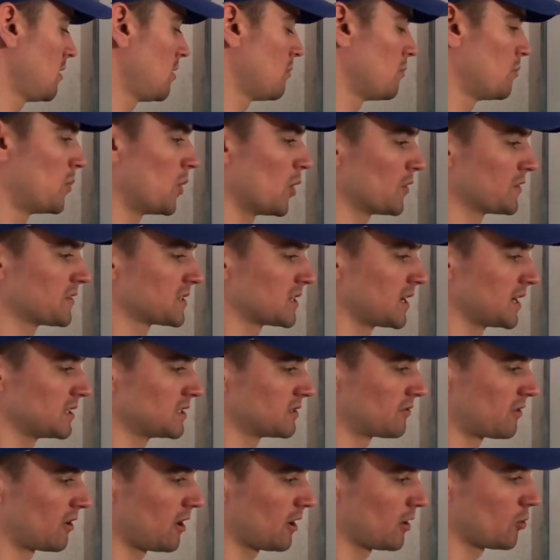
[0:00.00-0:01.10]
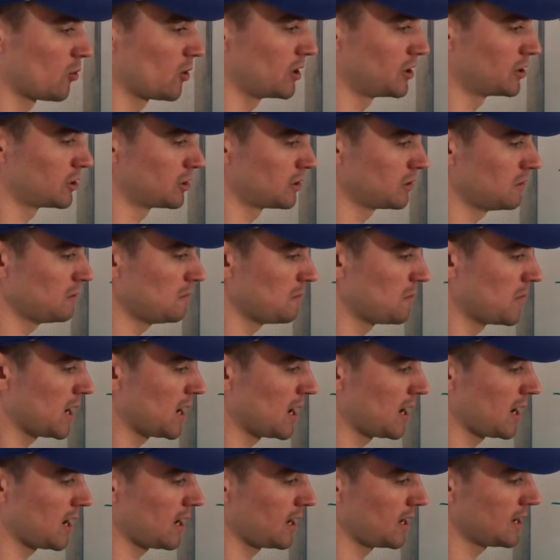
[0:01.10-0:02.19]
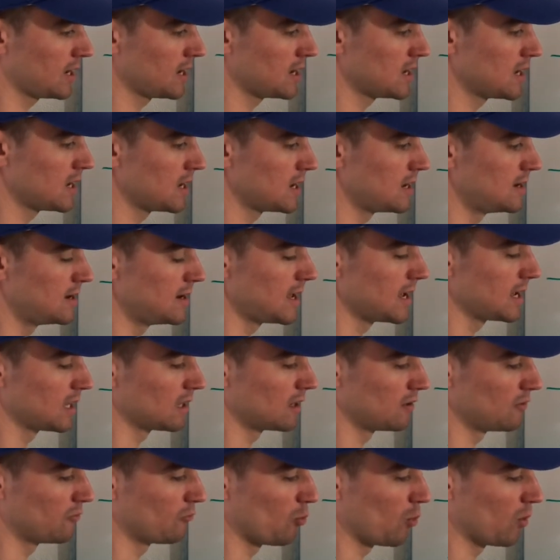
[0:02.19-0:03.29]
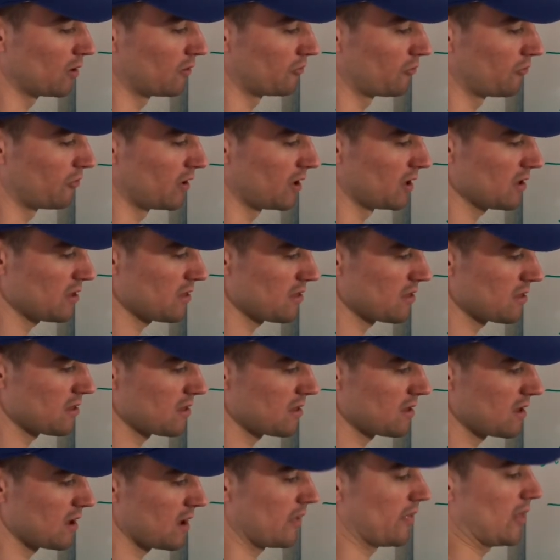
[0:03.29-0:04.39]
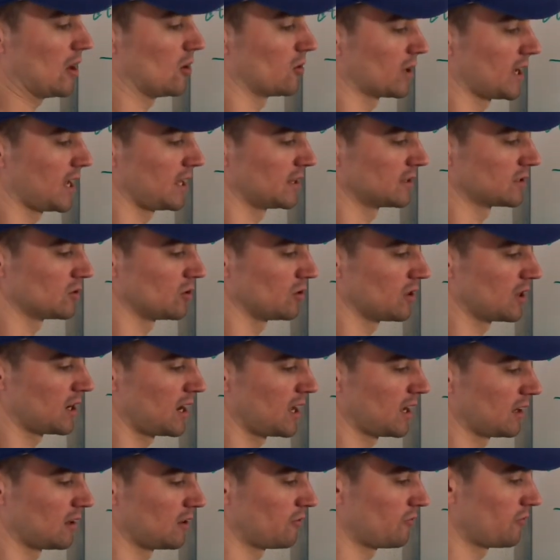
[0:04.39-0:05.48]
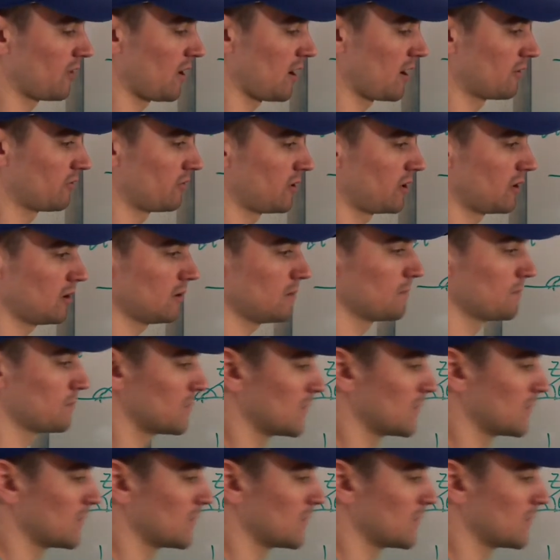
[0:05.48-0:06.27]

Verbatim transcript: both sides of our equation by negative 1 fifth, and that'll cancel the negative 5 here.